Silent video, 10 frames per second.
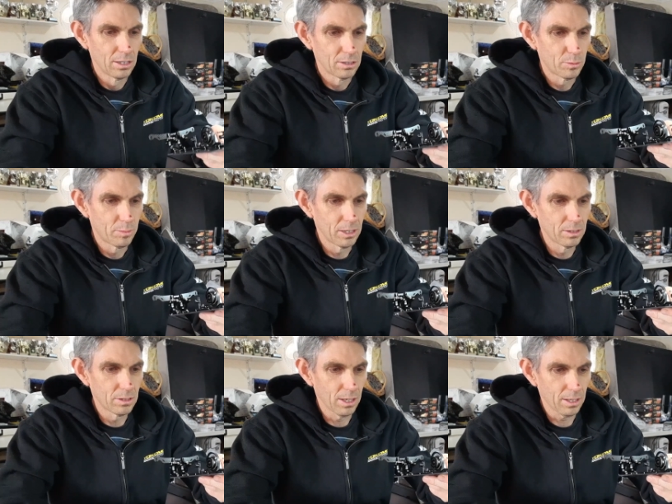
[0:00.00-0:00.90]

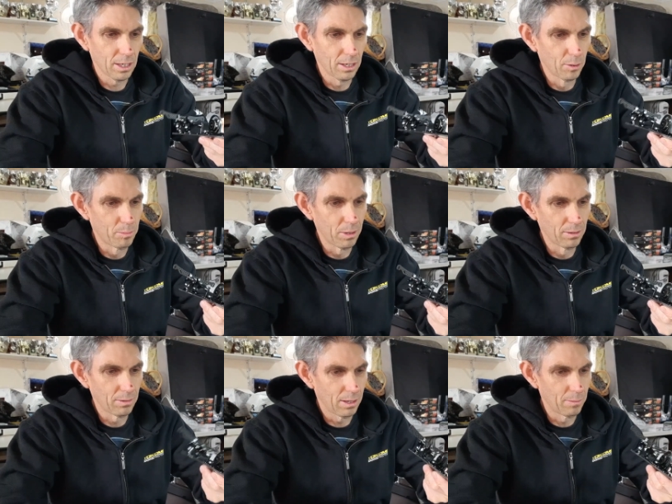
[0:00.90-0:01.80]
Spins like a little
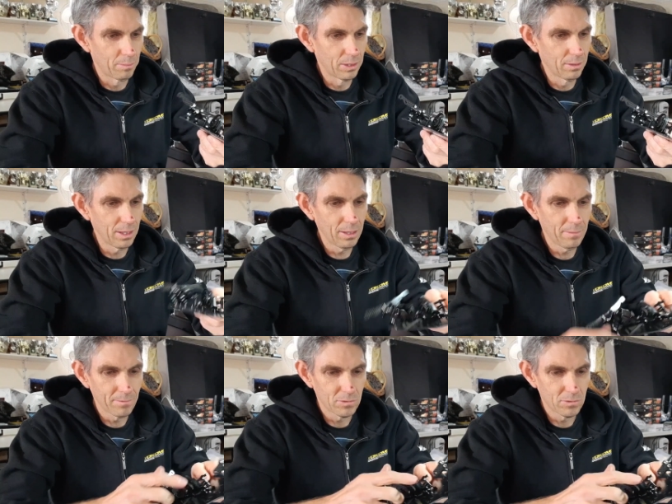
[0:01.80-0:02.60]
blue, uh, beauty.